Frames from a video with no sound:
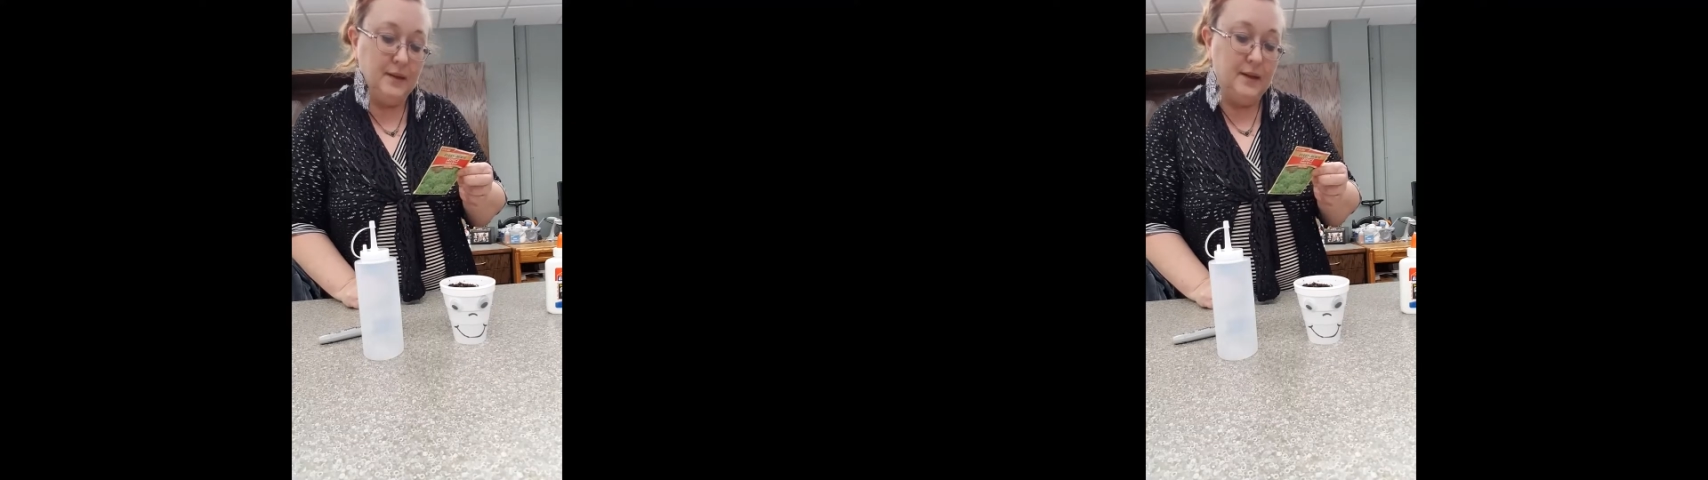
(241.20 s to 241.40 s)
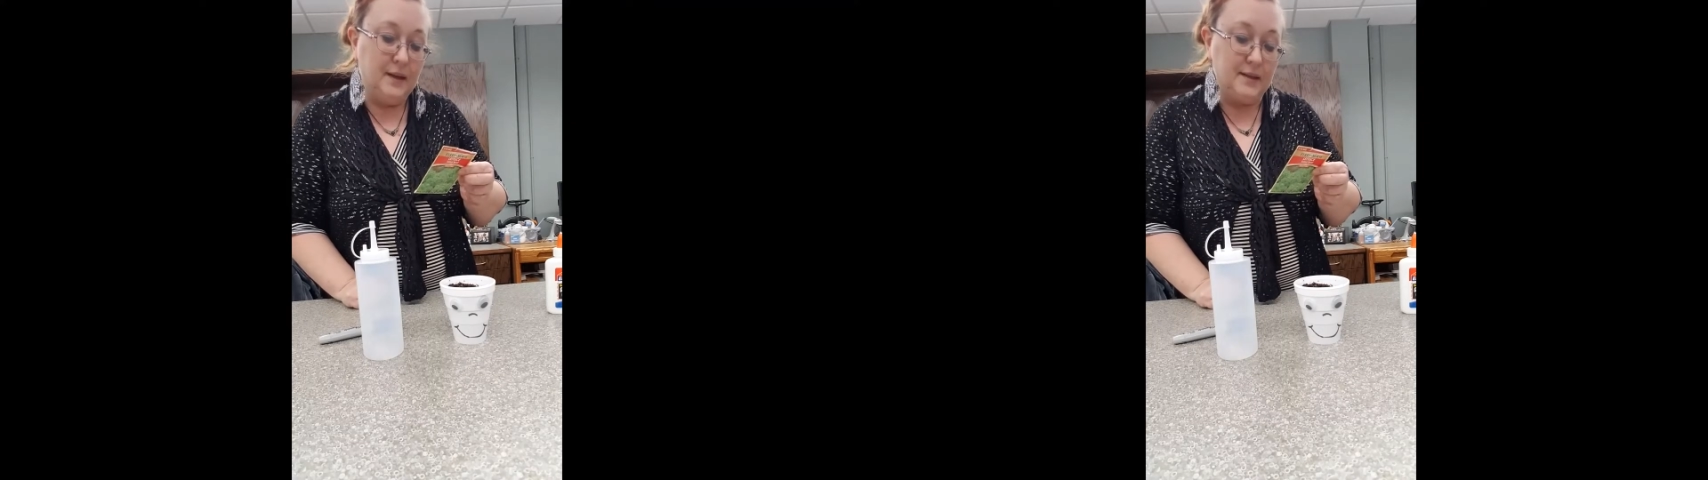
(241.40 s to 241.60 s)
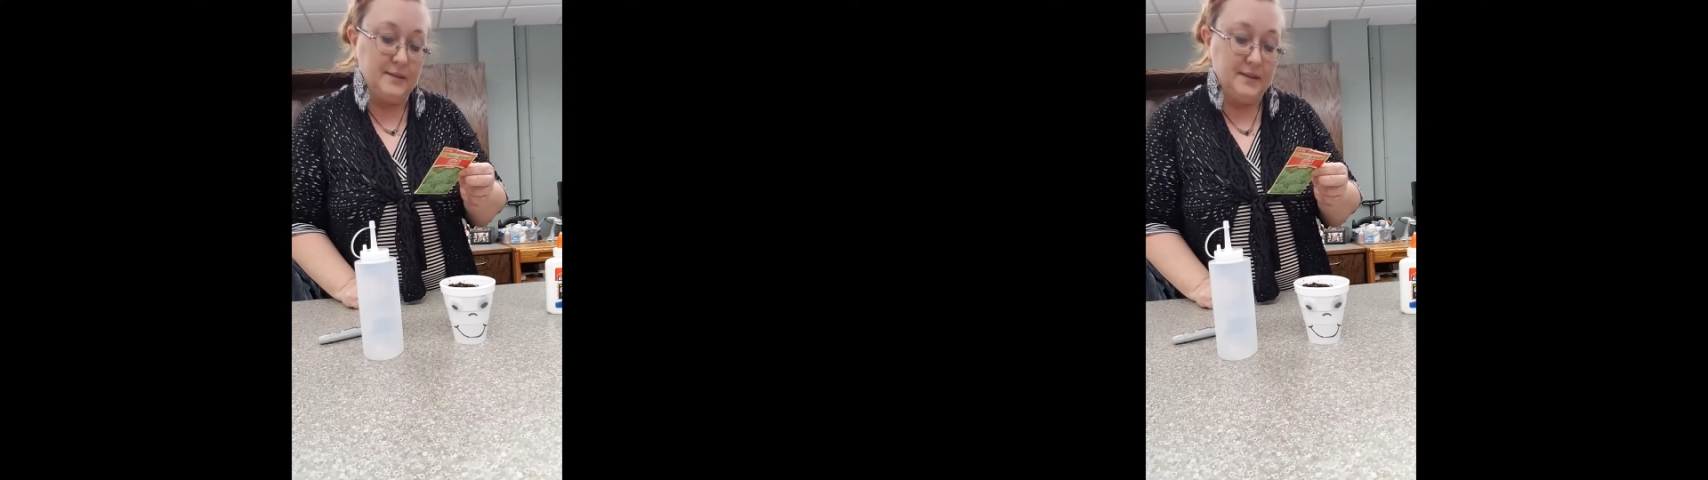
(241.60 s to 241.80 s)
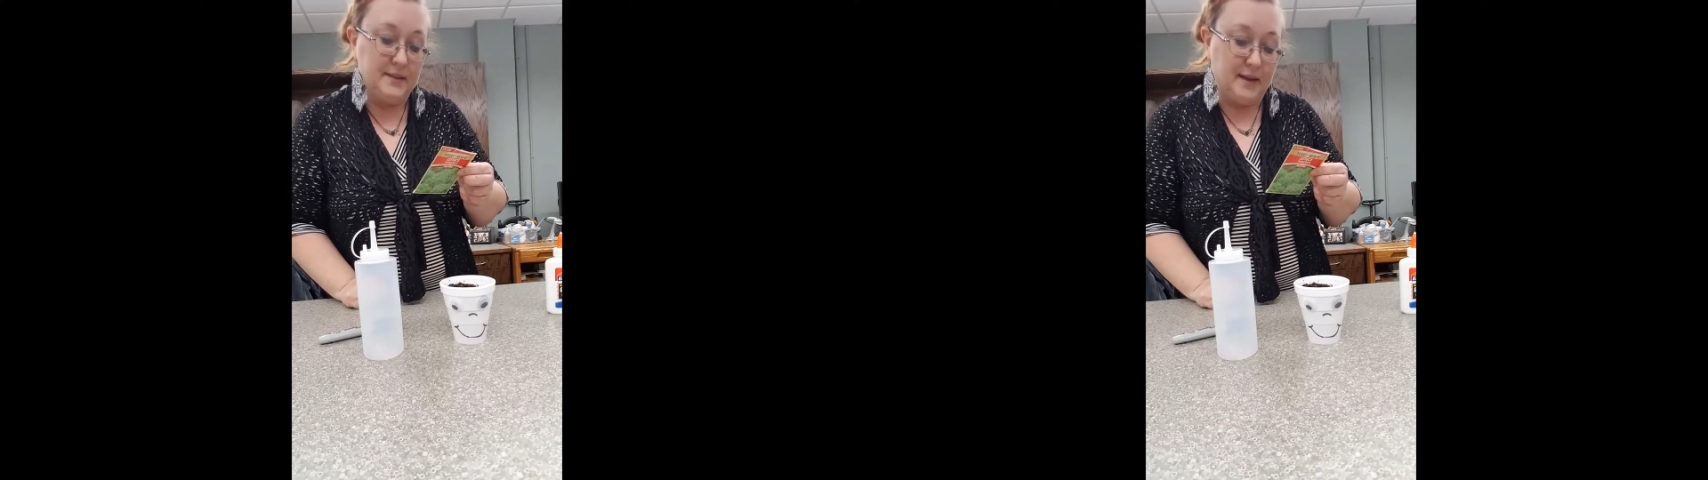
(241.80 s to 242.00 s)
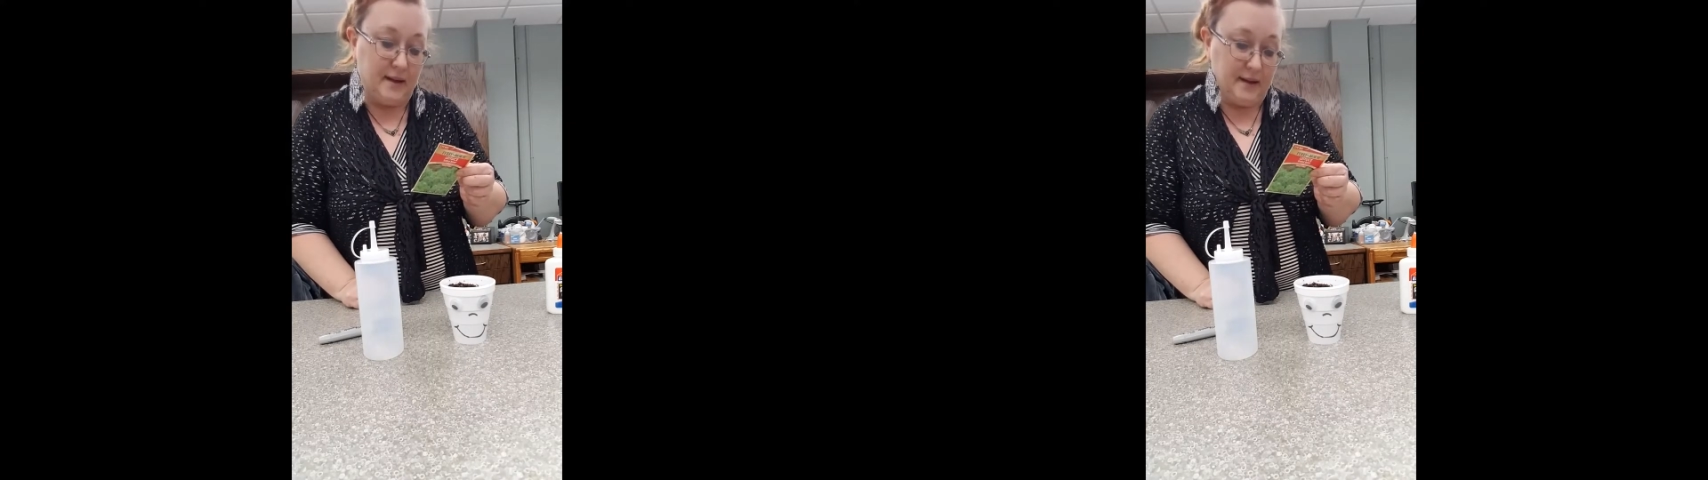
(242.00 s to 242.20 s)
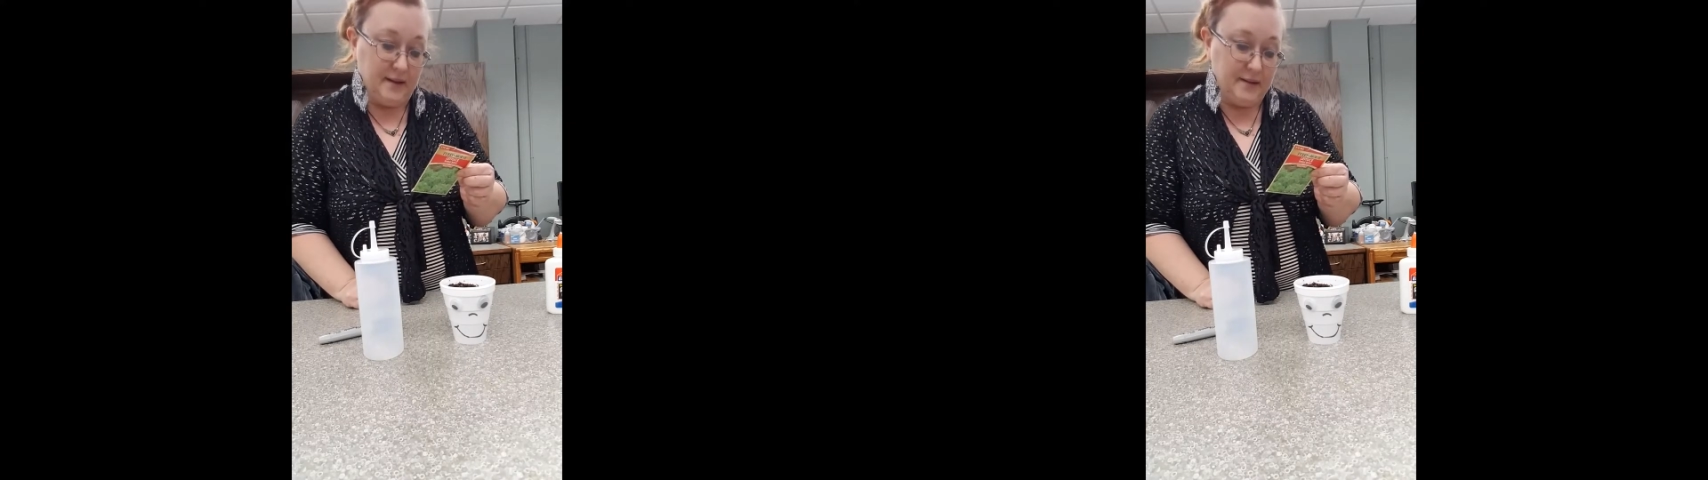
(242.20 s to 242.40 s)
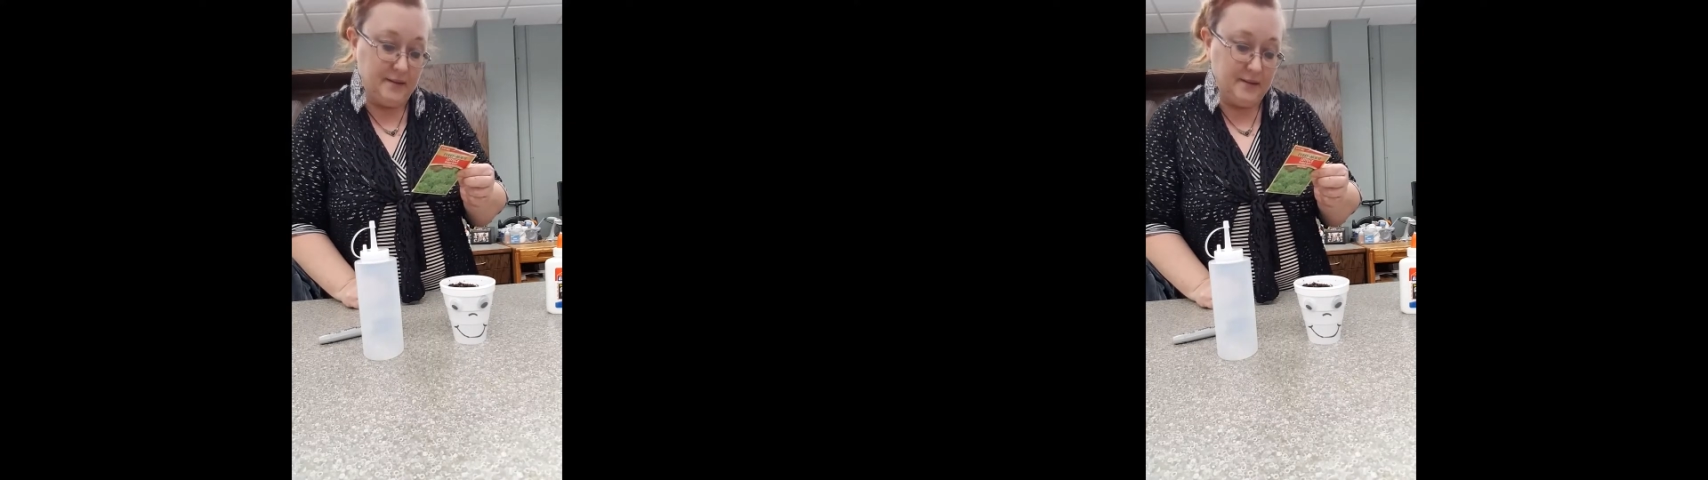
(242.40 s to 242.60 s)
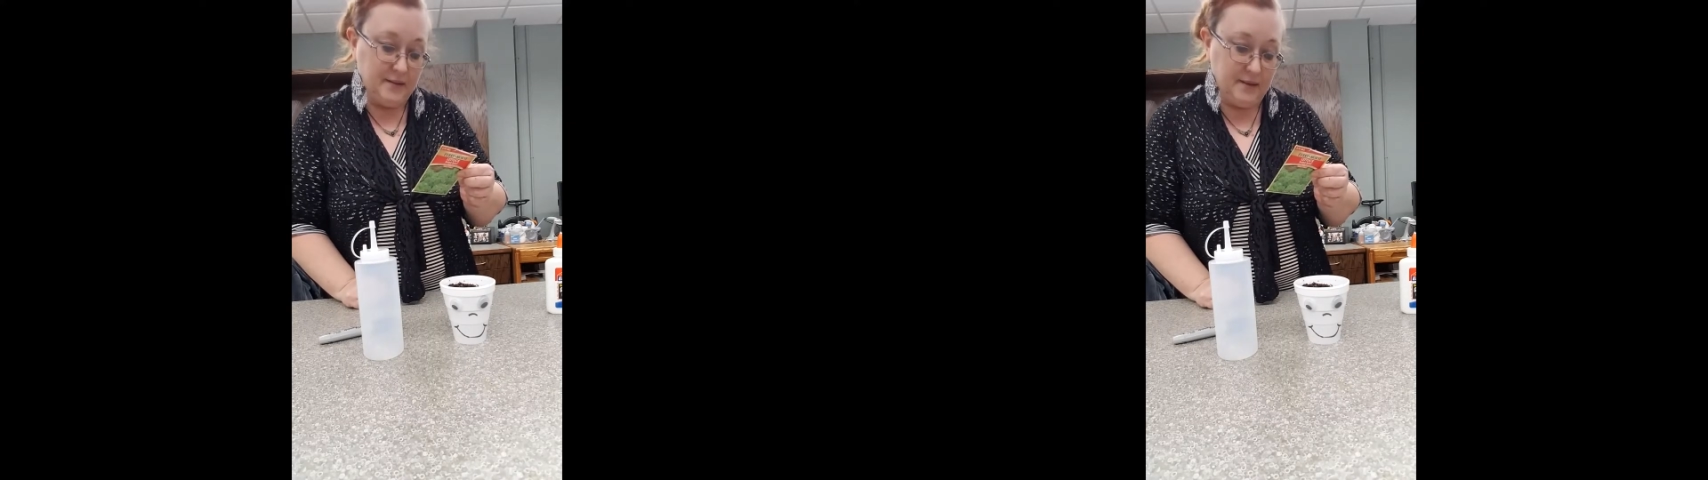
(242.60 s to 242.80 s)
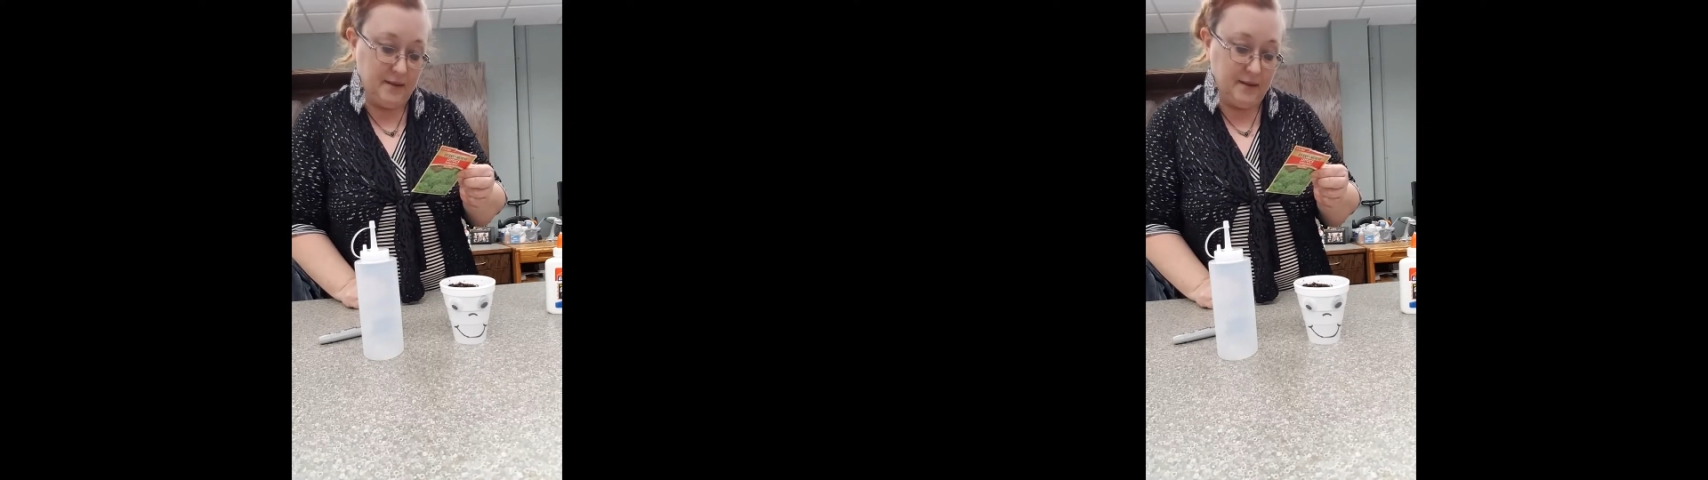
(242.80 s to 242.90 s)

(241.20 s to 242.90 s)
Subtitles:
It says,